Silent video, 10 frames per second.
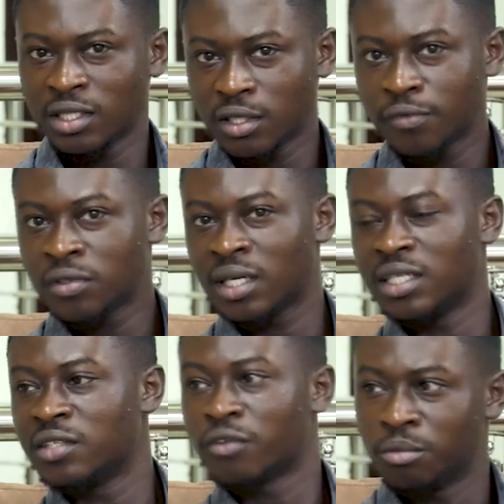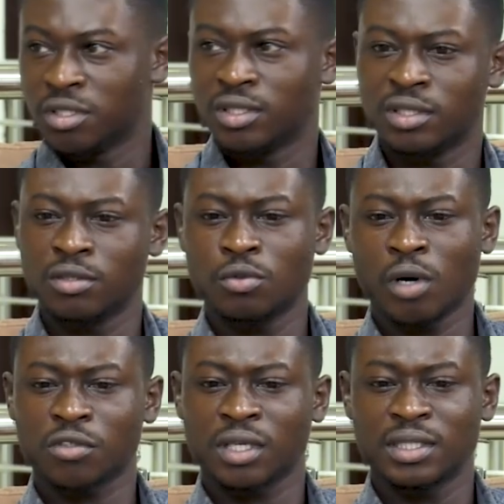interviewed a lady from UCC who
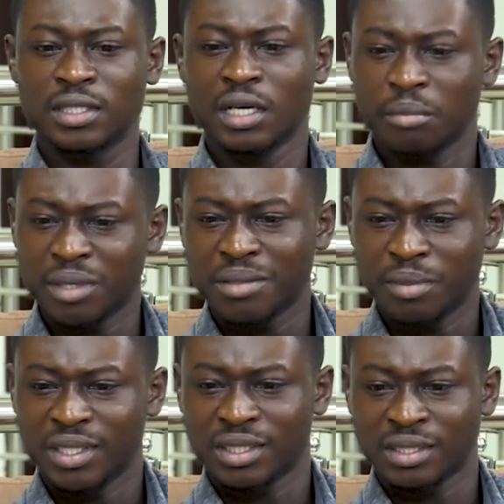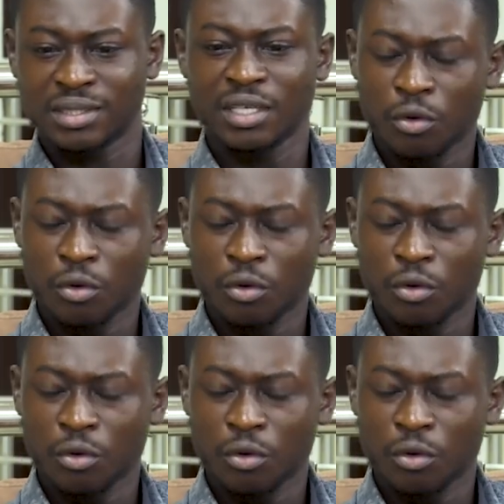actually made mention that